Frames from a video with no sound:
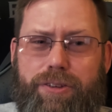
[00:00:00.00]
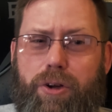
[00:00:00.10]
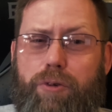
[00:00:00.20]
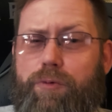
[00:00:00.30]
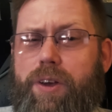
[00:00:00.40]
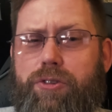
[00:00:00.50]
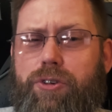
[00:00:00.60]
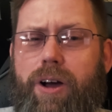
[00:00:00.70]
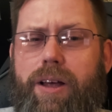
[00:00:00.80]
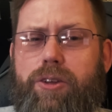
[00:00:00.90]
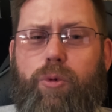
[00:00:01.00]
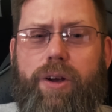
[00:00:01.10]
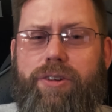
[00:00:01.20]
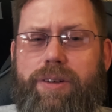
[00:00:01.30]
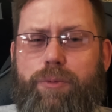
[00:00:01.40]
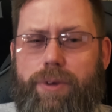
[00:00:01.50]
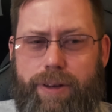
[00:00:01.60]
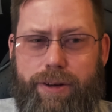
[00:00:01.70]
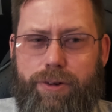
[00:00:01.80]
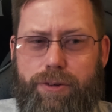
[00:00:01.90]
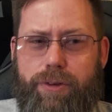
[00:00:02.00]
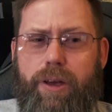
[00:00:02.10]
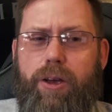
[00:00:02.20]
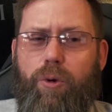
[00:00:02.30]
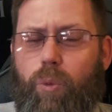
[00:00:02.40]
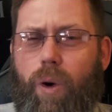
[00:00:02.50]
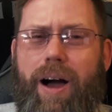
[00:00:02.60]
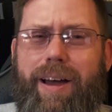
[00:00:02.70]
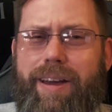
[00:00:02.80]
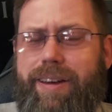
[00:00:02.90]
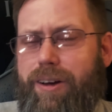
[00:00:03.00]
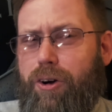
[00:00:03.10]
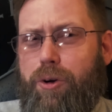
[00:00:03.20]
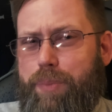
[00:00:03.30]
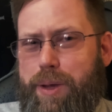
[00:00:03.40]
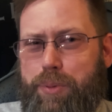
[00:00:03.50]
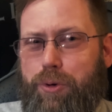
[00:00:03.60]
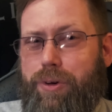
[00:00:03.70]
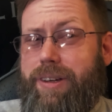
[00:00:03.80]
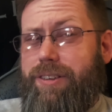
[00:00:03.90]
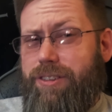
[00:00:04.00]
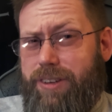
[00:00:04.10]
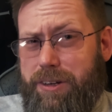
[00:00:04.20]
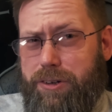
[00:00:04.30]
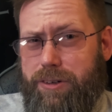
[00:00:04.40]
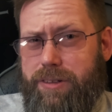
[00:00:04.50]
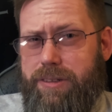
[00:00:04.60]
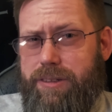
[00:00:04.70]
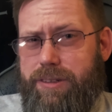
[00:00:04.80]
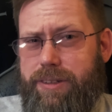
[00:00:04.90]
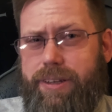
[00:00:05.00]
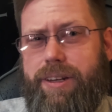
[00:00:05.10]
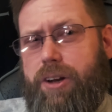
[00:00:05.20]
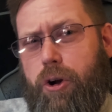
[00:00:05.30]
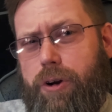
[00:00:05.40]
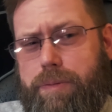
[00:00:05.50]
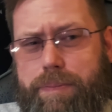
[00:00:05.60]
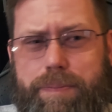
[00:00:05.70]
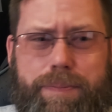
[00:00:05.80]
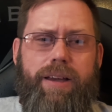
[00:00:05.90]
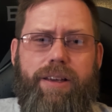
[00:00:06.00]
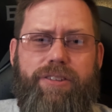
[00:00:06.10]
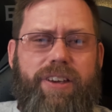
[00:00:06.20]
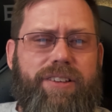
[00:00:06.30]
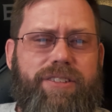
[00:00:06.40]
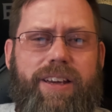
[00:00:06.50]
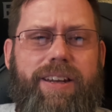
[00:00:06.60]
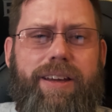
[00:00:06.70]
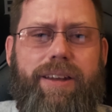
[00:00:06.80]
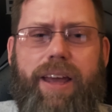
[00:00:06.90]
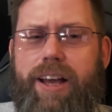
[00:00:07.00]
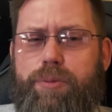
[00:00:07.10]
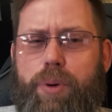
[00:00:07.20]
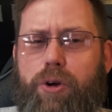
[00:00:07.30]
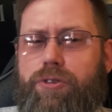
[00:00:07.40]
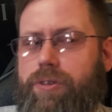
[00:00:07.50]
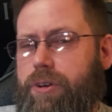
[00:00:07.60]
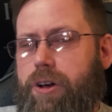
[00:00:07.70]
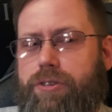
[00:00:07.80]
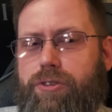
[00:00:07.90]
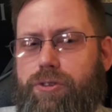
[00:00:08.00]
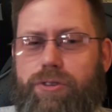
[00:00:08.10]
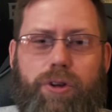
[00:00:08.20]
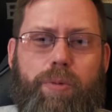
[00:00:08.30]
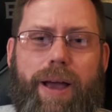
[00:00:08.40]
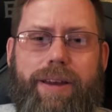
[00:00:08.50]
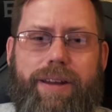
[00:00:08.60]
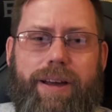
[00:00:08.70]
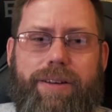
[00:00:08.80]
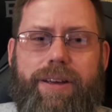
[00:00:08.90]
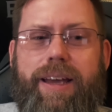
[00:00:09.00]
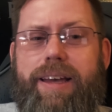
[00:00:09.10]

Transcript: So, fixed or not, the question lingers, why are people still getting hurt? Sig's digging in, ex-post, lawsuits, no backing down.